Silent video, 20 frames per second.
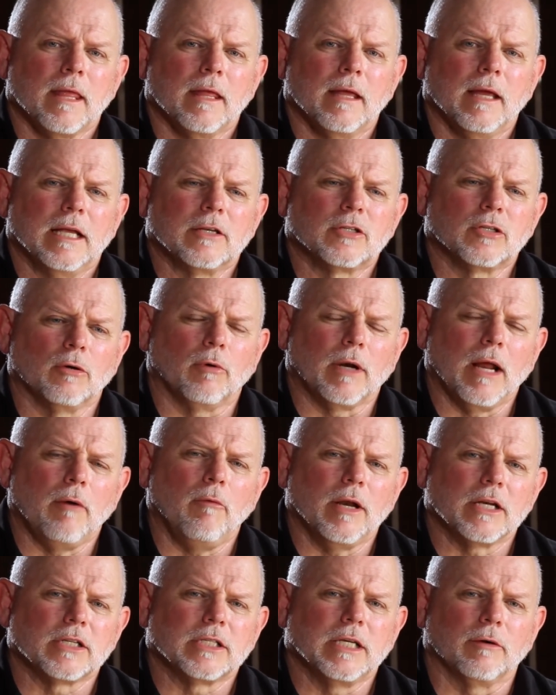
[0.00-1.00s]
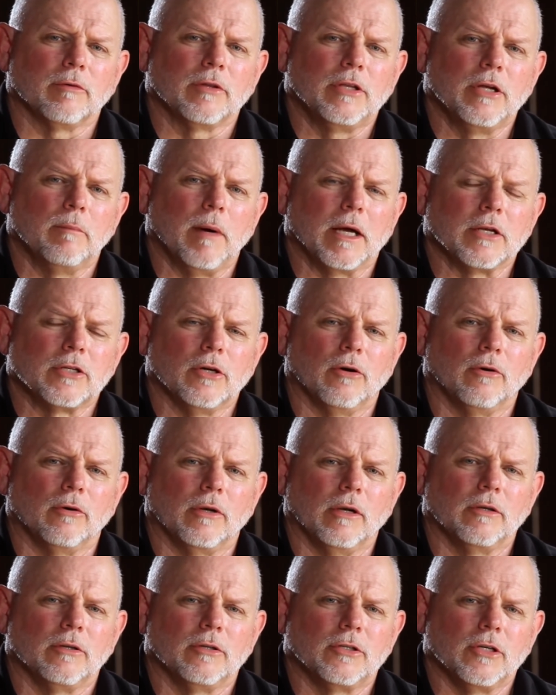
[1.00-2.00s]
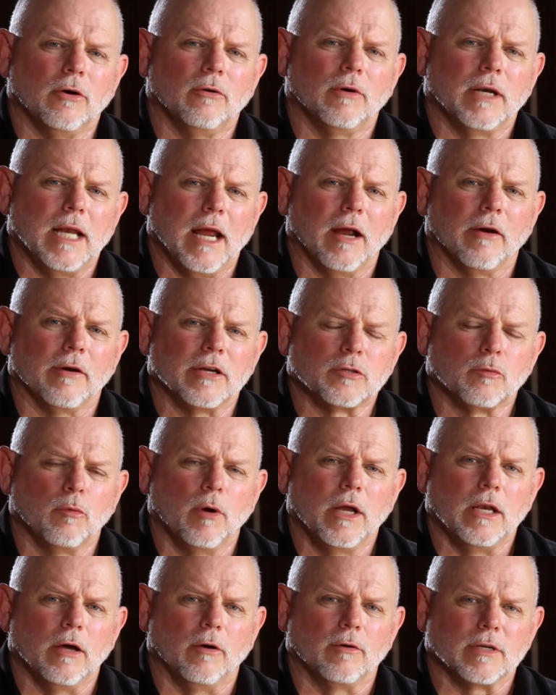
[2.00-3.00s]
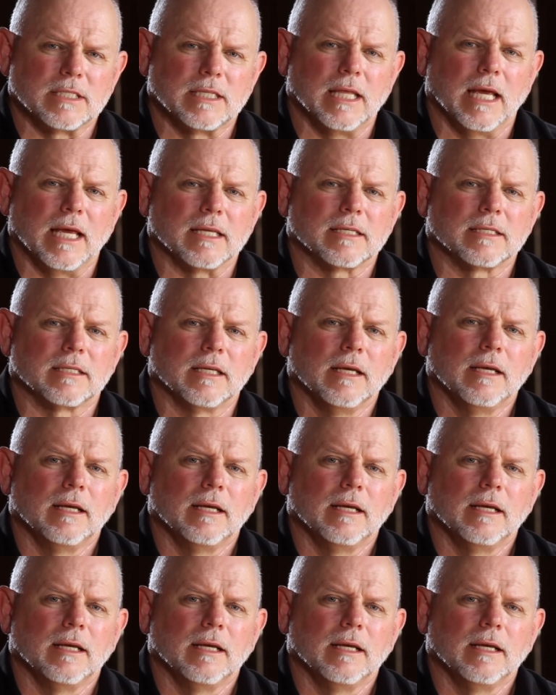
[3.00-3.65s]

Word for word: And so what I want to share with you about Joe and Harry's window is this.